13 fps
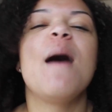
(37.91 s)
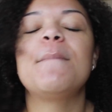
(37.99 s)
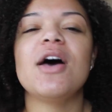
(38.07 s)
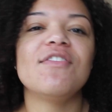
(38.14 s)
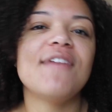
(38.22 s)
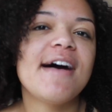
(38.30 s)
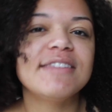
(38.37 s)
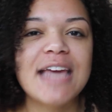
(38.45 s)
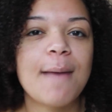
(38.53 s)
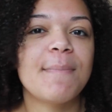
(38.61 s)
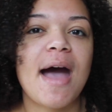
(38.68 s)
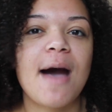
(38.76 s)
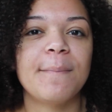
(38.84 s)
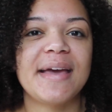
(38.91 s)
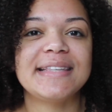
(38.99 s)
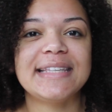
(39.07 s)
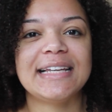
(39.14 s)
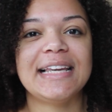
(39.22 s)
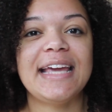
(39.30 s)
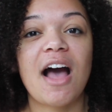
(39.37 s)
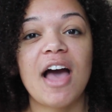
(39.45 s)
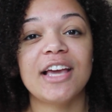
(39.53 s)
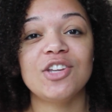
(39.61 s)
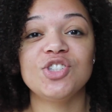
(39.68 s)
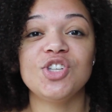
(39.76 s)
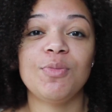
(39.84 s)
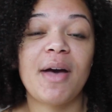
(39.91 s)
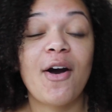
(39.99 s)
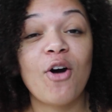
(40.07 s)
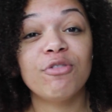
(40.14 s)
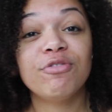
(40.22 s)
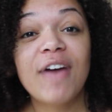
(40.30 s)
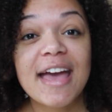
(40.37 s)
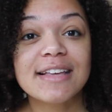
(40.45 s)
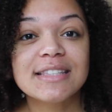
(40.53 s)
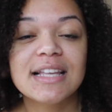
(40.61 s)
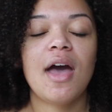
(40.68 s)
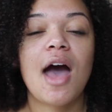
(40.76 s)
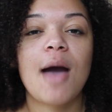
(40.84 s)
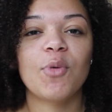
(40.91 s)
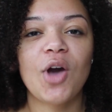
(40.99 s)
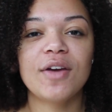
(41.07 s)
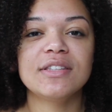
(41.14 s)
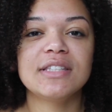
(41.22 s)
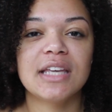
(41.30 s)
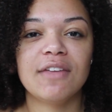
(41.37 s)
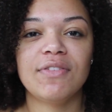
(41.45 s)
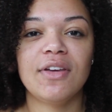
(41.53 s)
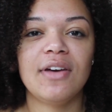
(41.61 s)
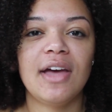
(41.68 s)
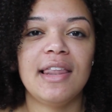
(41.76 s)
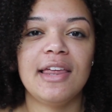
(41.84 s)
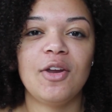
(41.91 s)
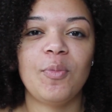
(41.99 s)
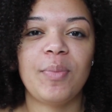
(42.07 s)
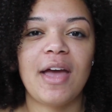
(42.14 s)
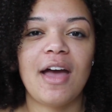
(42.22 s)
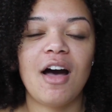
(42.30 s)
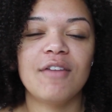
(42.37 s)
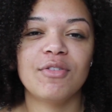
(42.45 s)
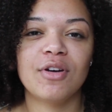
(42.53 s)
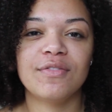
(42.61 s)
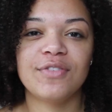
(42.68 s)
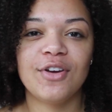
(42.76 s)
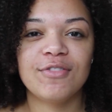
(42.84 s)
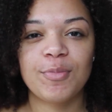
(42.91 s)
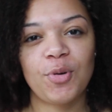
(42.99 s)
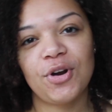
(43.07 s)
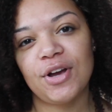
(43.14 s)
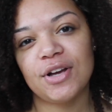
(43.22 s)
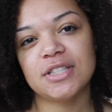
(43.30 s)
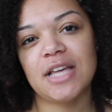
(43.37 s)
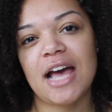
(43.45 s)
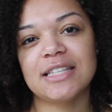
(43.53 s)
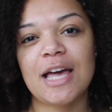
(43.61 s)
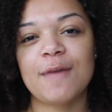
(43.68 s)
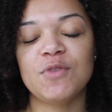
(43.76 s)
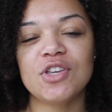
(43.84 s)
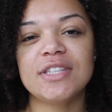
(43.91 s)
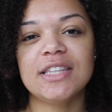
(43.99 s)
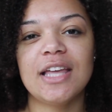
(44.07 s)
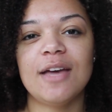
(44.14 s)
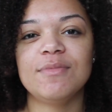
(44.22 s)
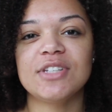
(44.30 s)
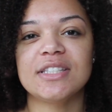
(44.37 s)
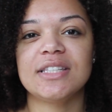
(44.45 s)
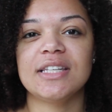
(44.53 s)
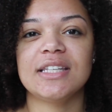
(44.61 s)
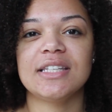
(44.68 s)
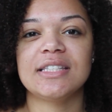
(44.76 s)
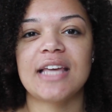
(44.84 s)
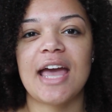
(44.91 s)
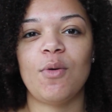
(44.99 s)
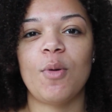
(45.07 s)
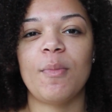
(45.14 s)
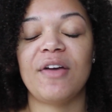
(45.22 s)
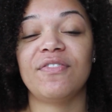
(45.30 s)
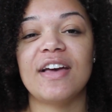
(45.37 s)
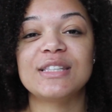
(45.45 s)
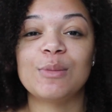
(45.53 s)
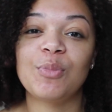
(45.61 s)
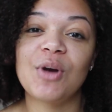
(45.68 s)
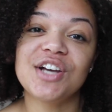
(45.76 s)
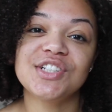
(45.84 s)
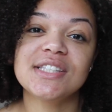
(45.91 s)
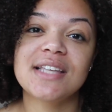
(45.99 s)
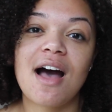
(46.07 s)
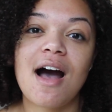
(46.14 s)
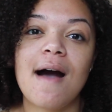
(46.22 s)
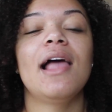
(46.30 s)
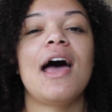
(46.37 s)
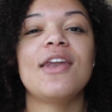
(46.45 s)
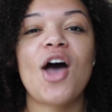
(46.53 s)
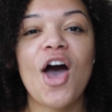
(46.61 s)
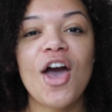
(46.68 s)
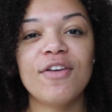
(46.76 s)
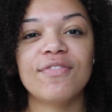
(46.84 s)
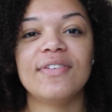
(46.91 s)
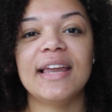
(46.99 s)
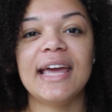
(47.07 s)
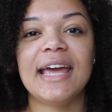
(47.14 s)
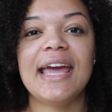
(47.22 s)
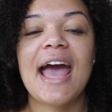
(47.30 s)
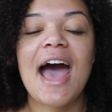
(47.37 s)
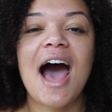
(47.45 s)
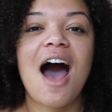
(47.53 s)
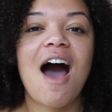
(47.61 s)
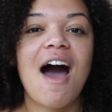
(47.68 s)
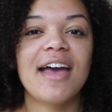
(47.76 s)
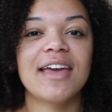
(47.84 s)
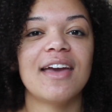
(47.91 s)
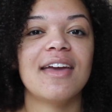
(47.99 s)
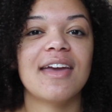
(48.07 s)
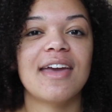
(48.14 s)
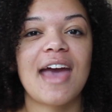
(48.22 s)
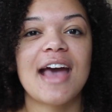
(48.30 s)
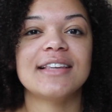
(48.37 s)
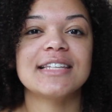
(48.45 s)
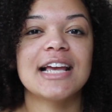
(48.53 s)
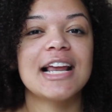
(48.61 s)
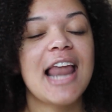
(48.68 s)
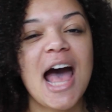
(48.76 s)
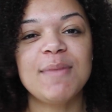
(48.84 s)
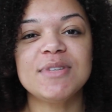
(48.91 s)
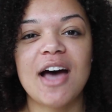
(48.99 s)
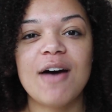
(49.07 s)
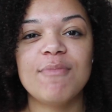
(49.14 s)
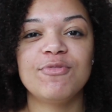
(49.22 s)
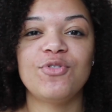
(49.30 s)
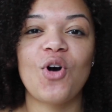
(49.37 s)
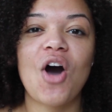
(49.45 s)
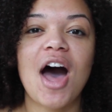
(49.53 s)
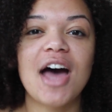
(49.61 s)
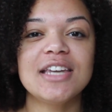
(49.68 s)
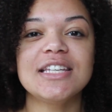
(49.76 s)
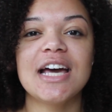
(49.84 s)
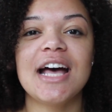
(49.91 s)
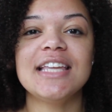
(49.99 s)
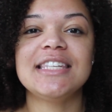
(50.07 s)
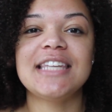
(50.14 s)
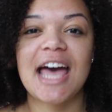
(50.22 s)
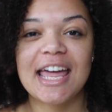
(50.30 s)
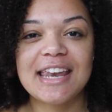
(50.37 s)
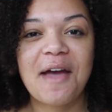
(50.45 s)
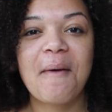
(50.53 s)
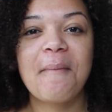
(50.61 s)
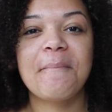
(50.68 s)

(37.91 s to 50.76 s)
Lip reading: But around £10 basically, I can do my whole face. I'm going to give you a little bit of a review of the products as I'm using them, just to say what my first impressions are, and hopefully I can get glammed up for under £10.